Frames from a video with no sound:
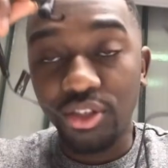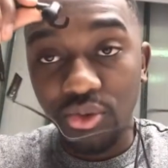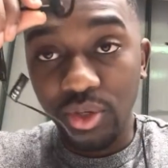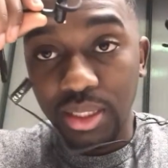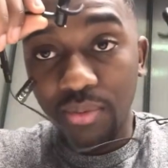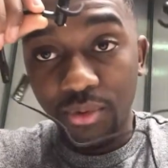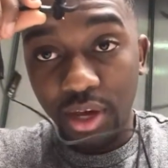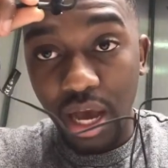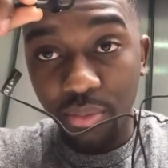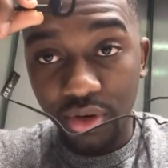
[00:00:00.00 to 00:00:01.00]
to use them for a
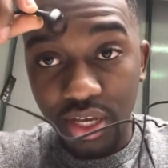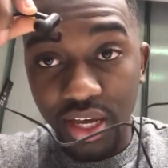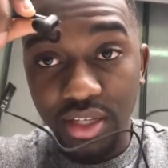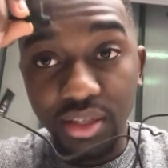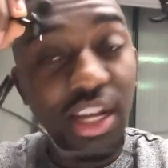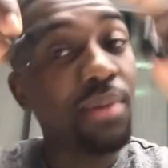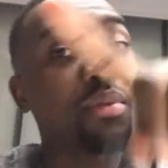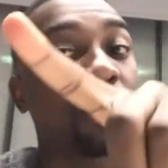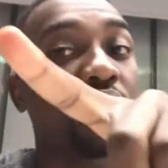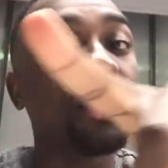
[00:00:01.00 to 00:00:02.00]
couple of days, and I'm
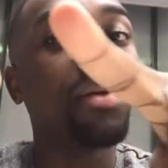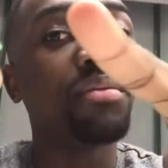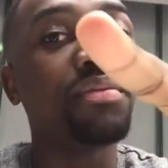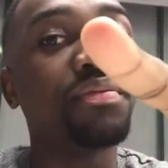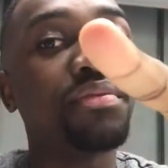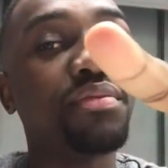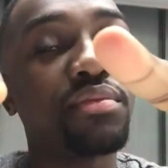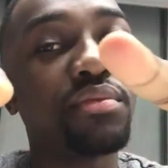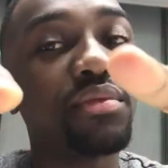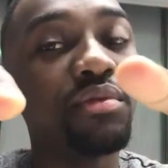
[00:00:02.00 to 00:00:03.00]
gonna
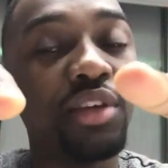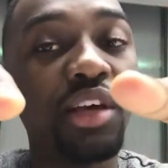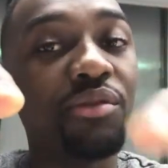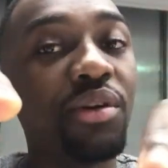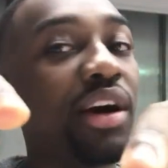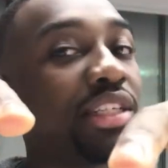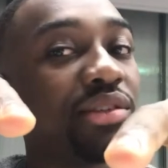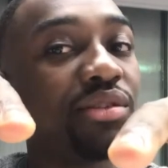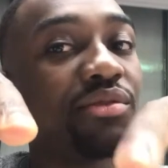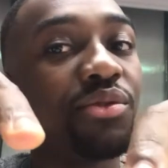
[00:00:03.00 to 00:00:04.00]
give you guys a
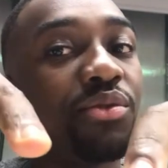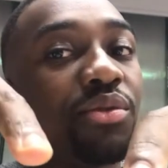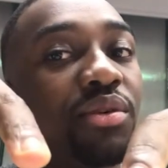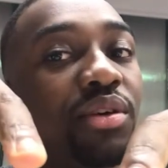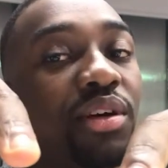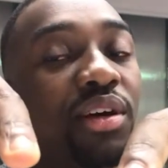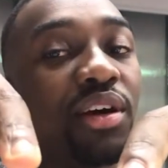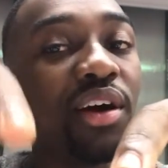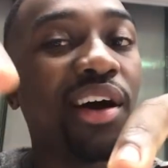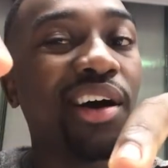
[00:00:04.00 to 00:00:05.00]
review.
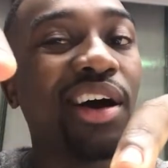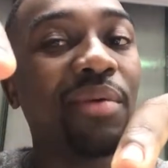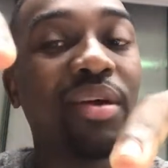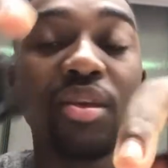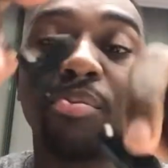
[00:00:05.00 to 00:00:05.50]
In the